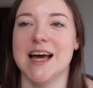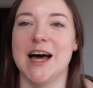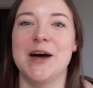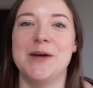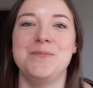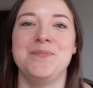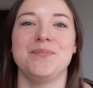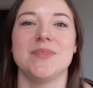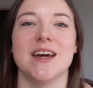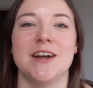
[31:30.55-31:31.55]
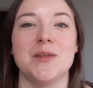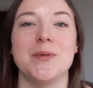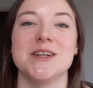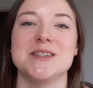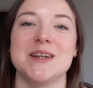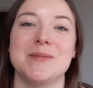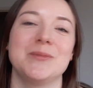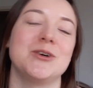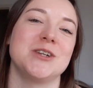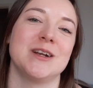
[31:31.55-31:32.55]
Another person I've
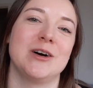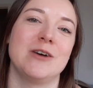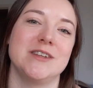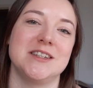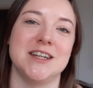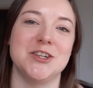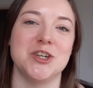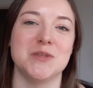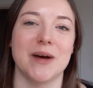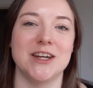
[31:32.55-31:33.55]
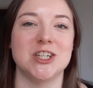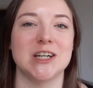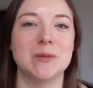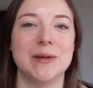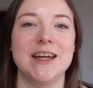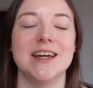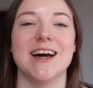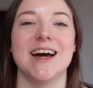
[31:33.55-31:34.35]
been watching a lot of is Stitches by Shelby.